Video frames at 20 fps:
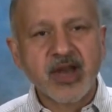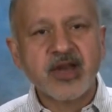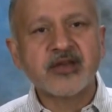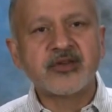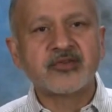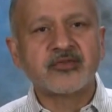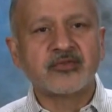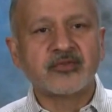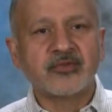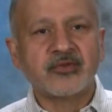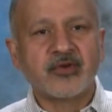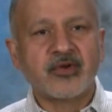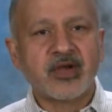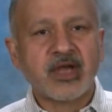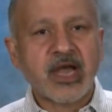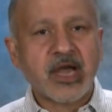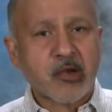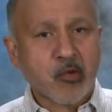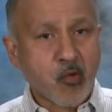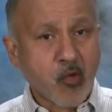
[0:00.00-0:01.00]
try
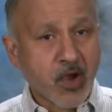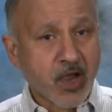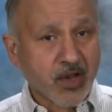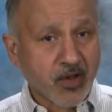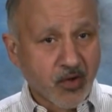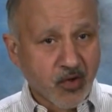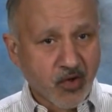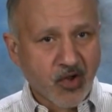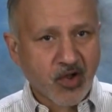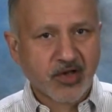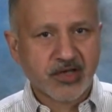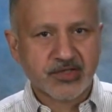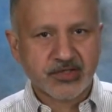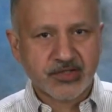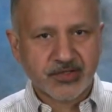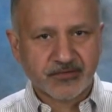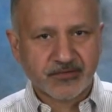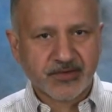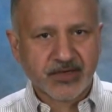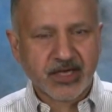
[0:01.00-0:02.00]
to acquire
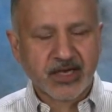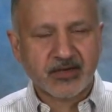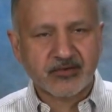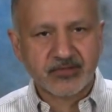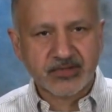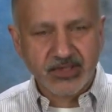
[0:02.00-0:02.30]
knowledge of